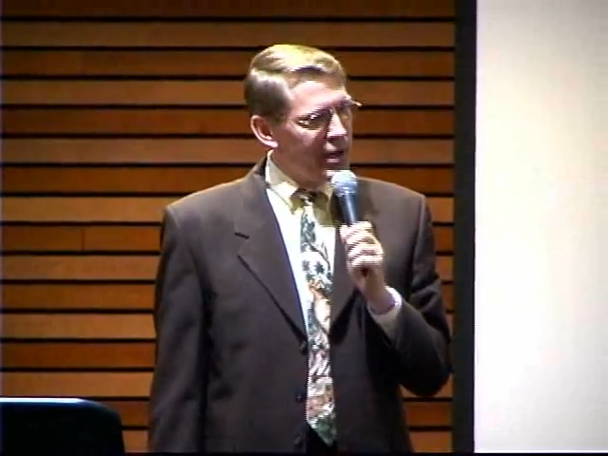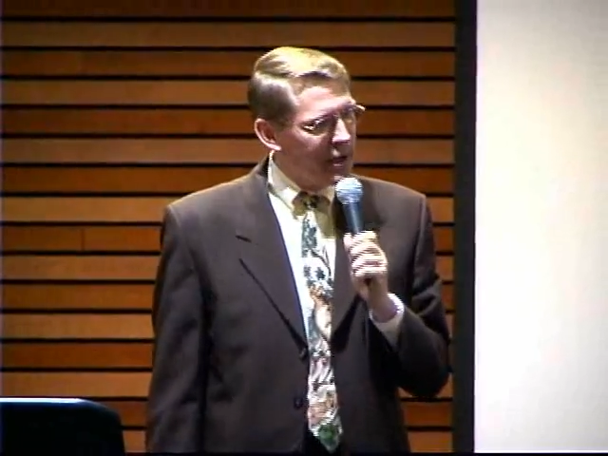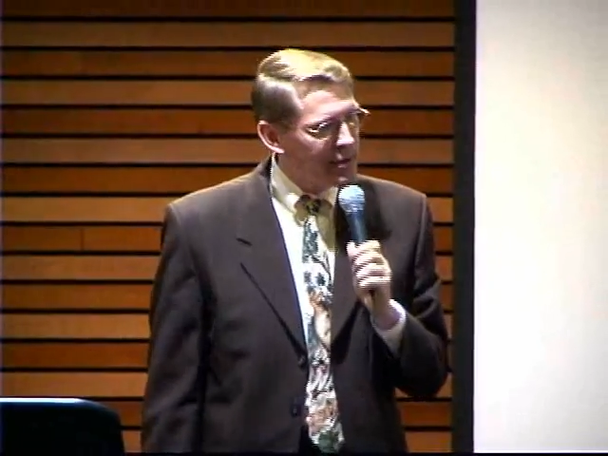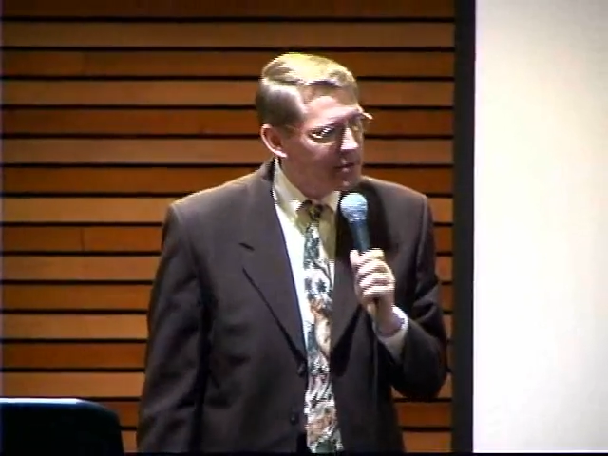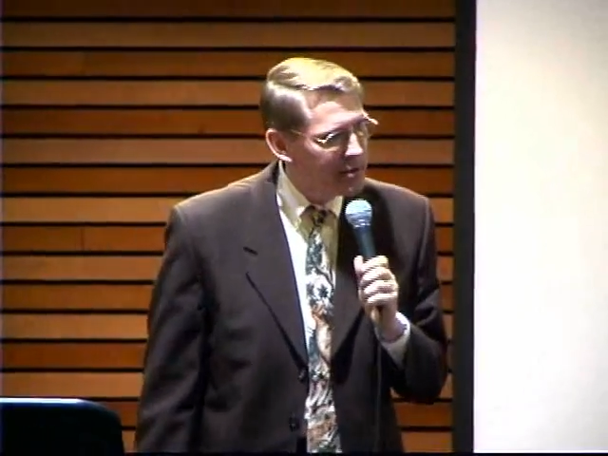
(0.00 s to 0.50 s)
in
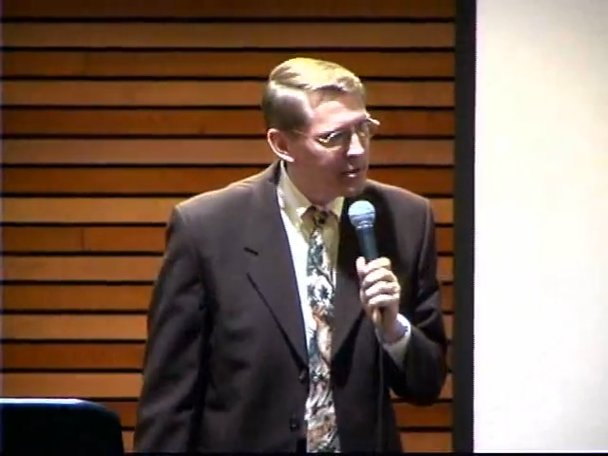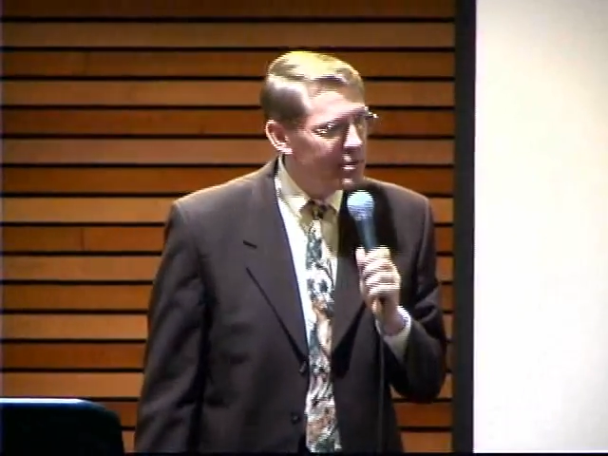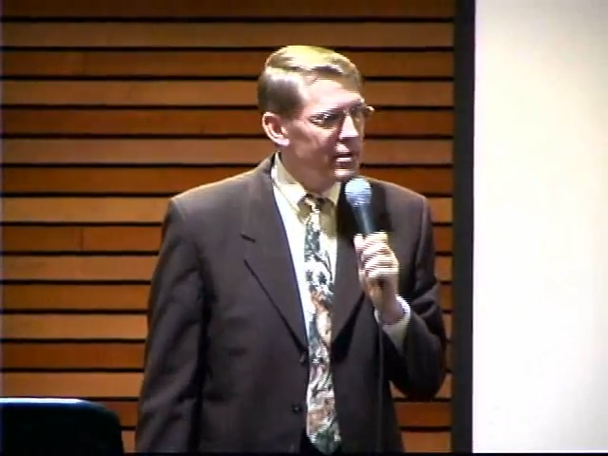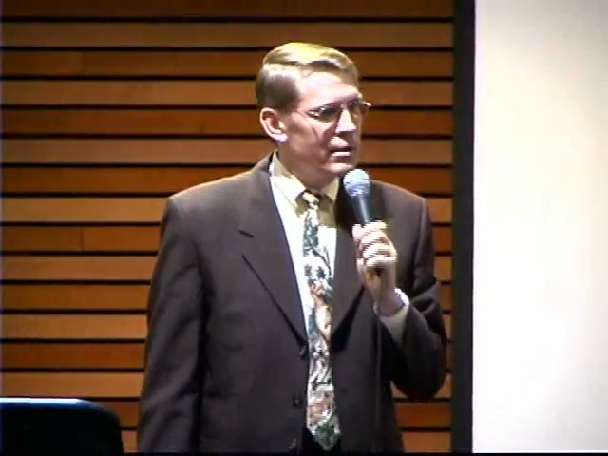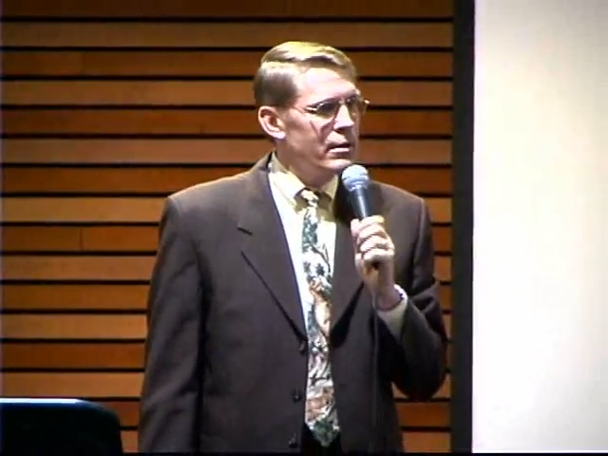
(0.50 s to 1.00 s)
there.
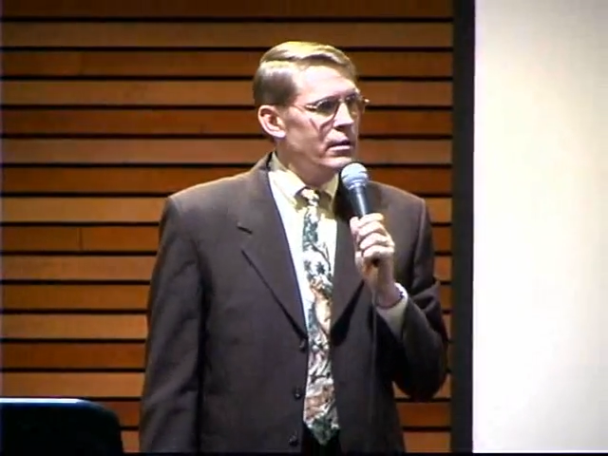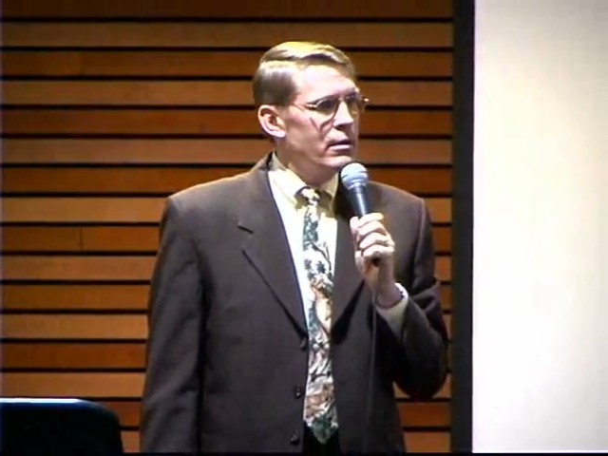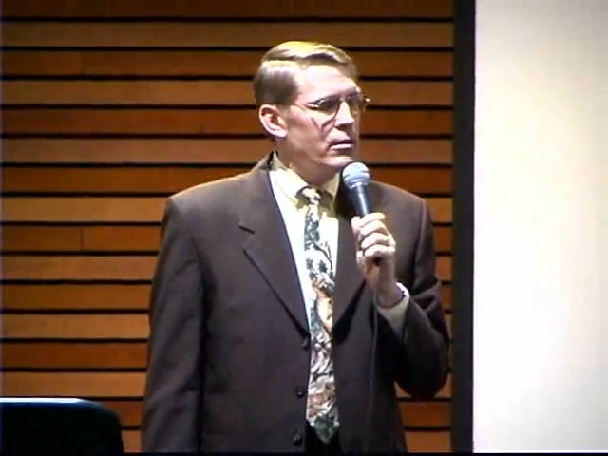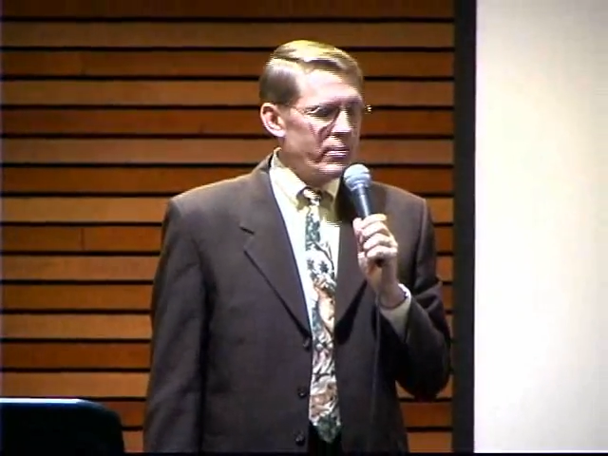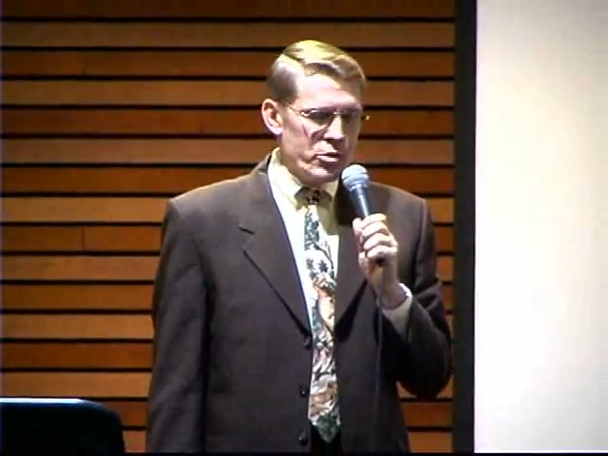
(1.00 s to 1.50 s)

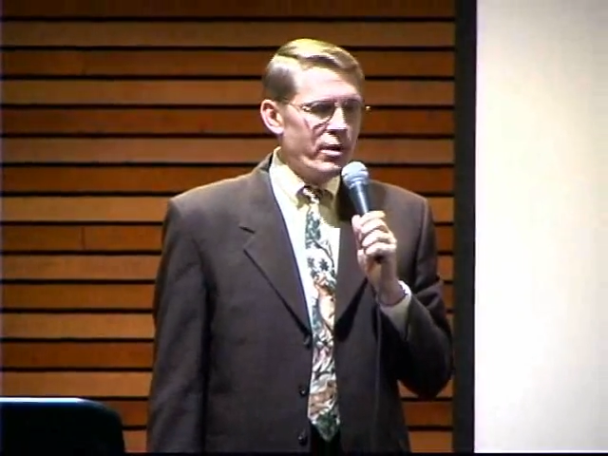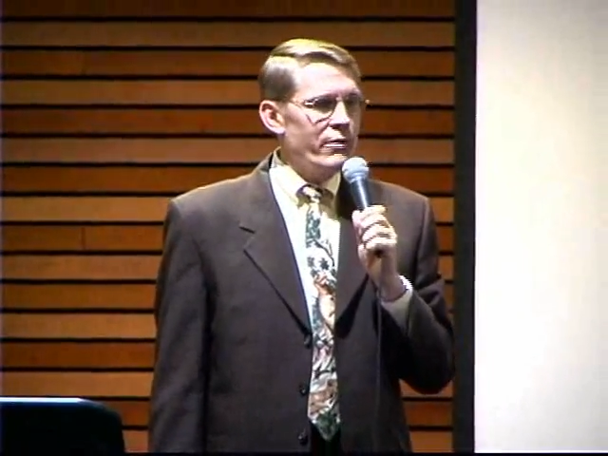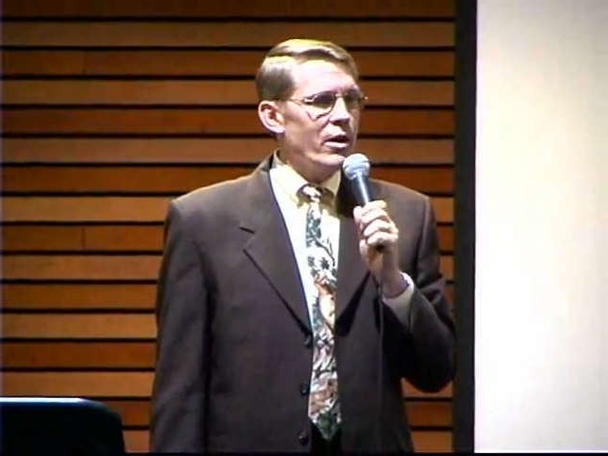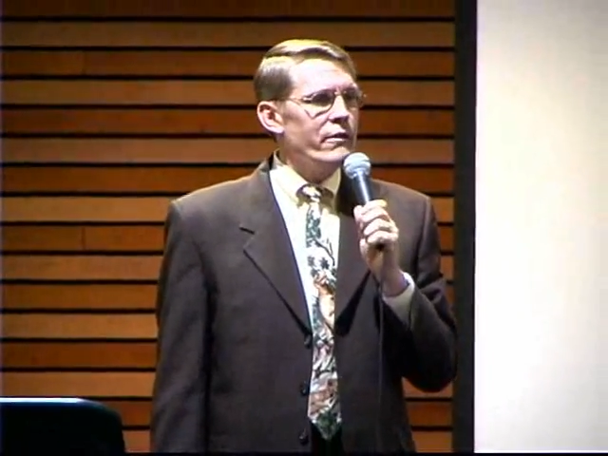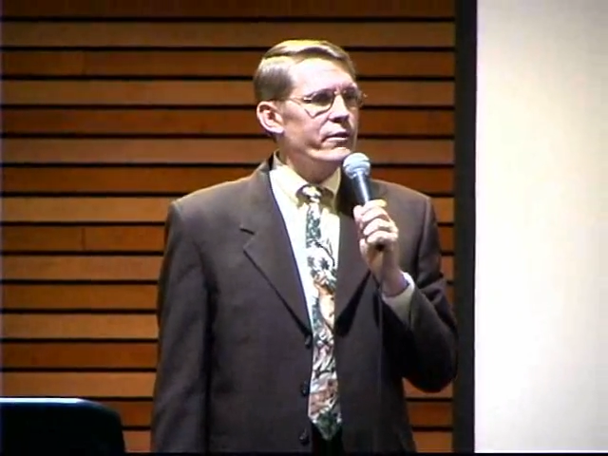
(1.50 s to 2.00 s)
Which one
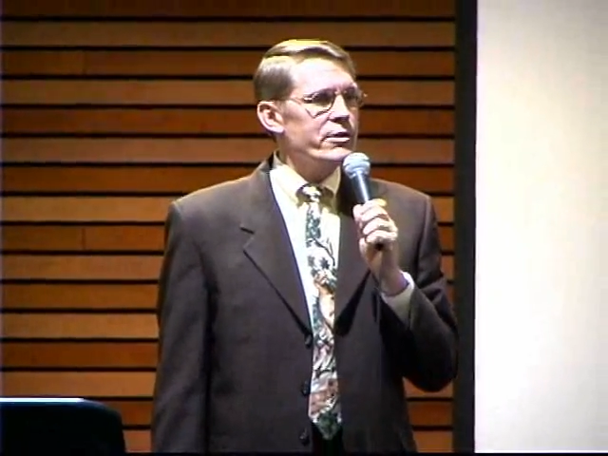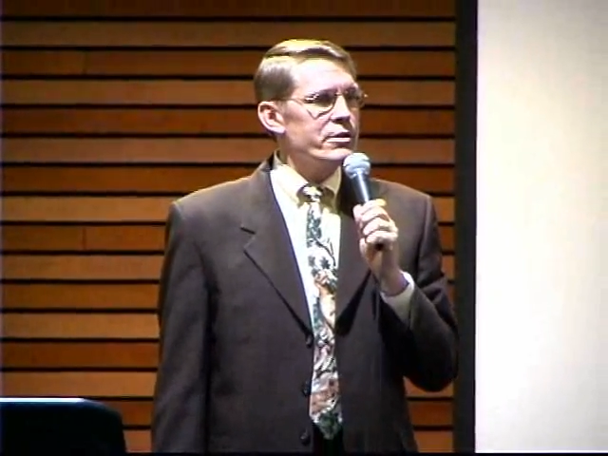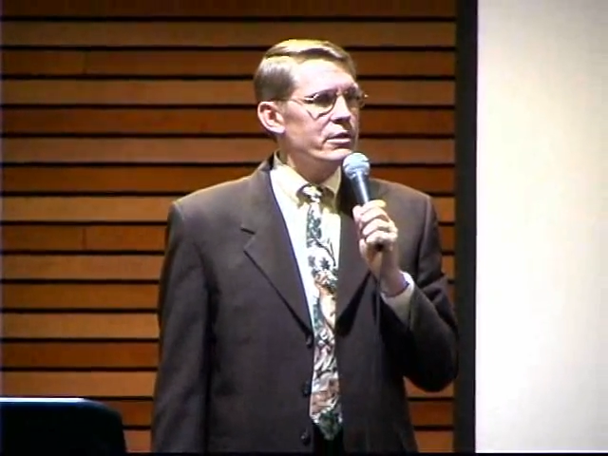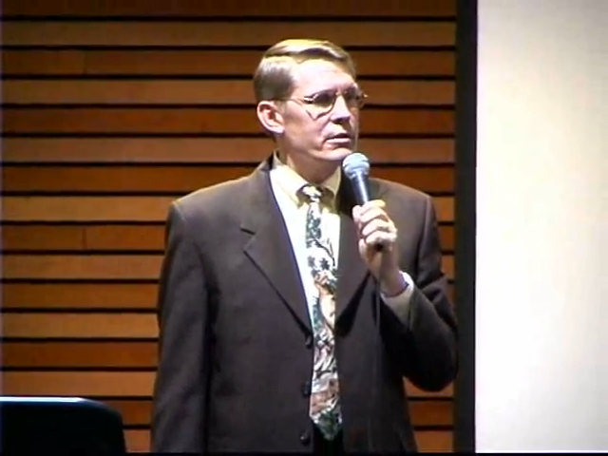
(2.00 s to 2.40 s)
evolved first?